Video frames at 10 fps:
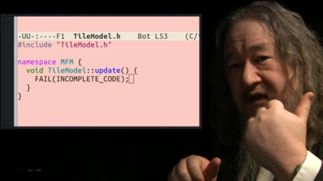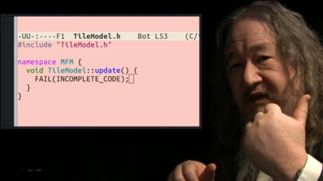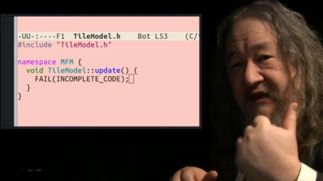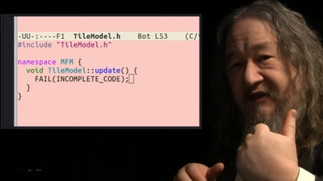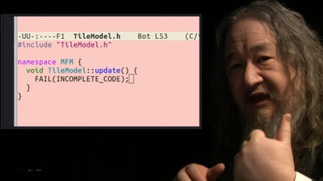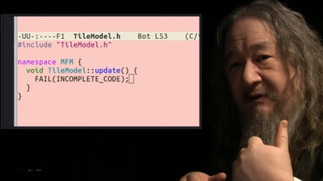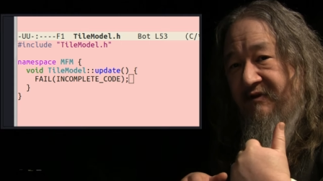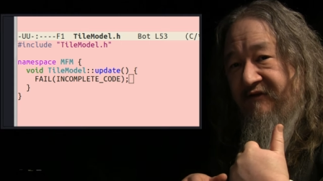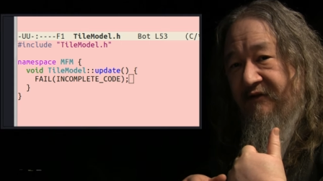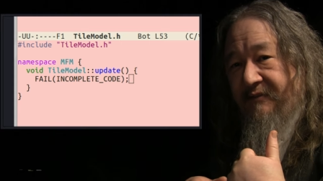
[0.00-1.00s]
in the
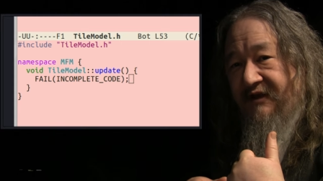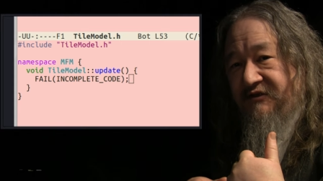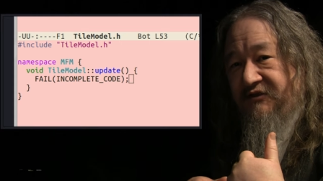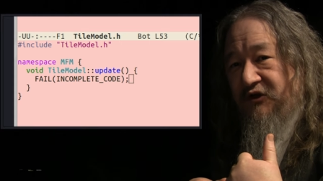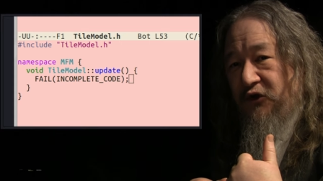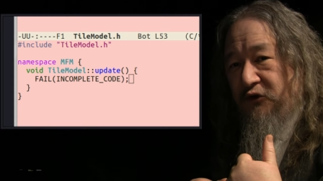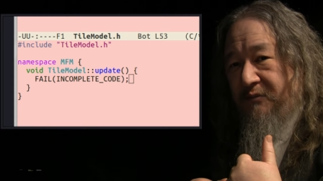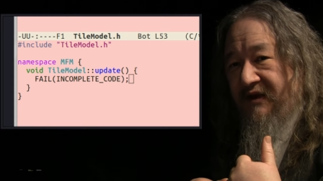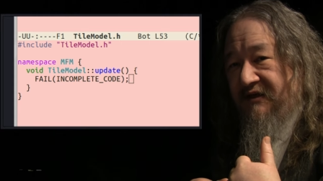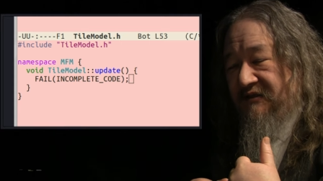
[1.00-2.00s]
MFMS code
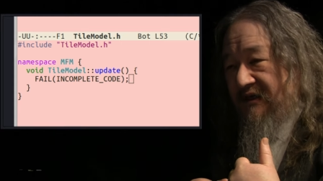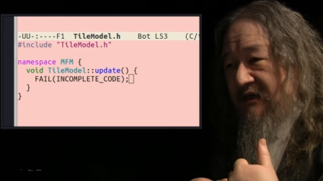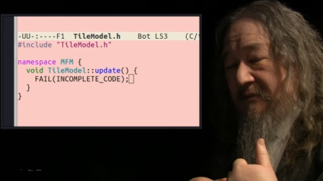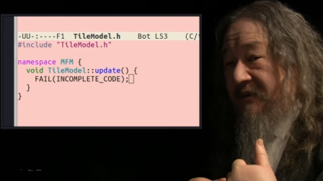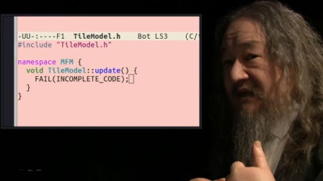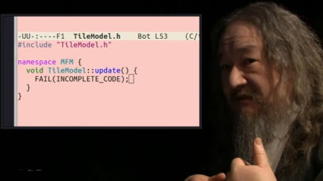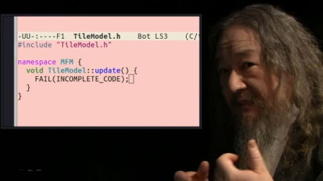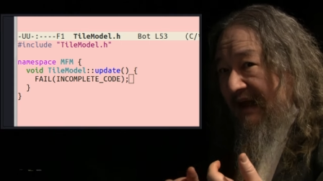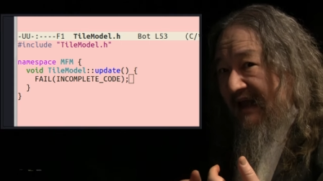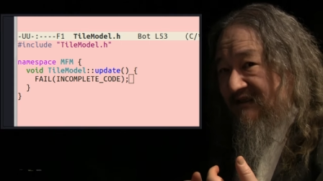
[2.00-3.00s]
base, but it's
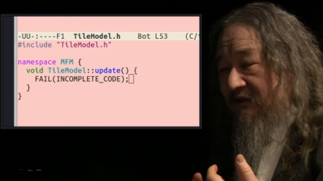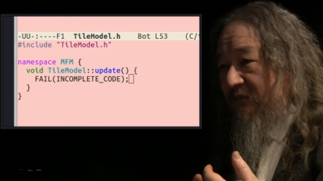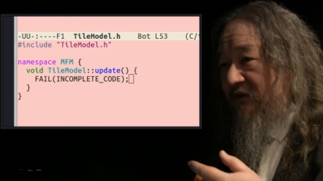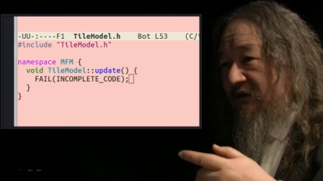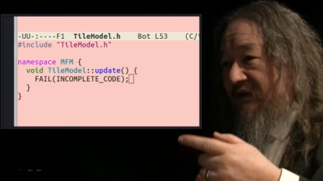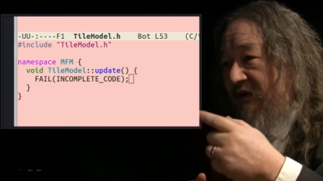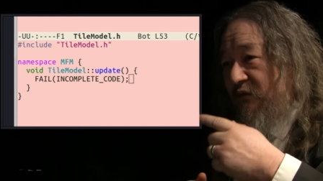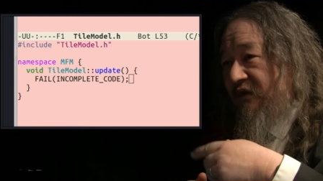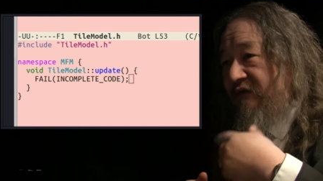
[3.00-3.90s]
possible that with